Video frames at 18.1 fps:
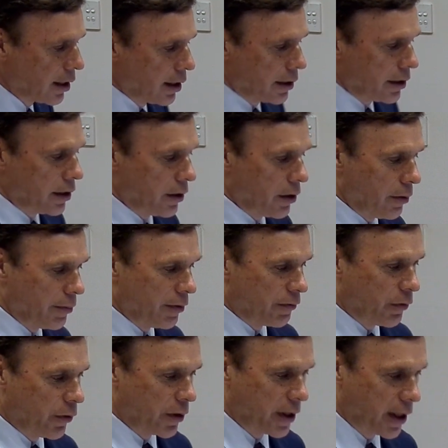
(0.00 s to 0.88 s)
you know,
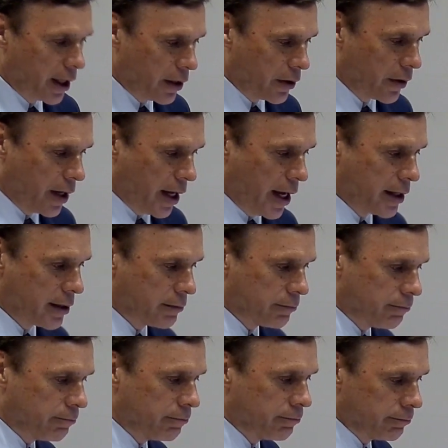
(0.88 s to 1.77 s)
before the
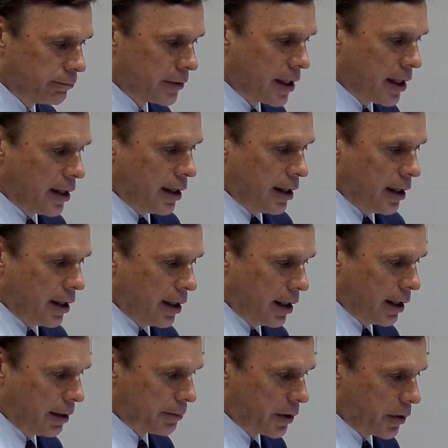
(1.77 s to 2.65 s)
internet,
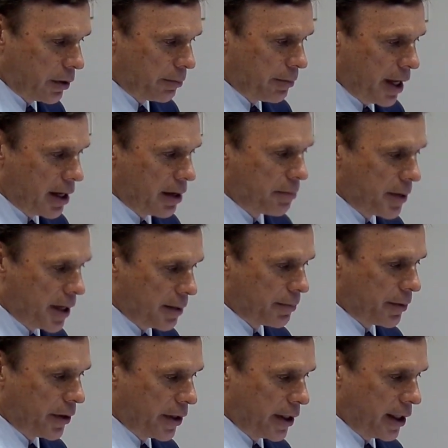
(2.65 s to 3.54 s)
there were many
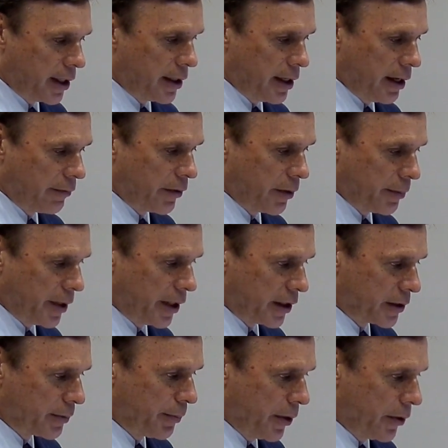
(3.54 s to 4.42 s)
people that had never been
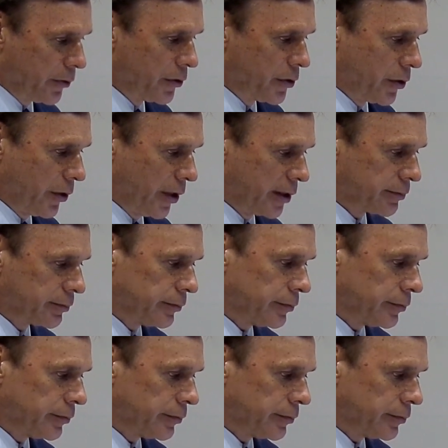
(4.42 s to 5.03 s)
exposed to it.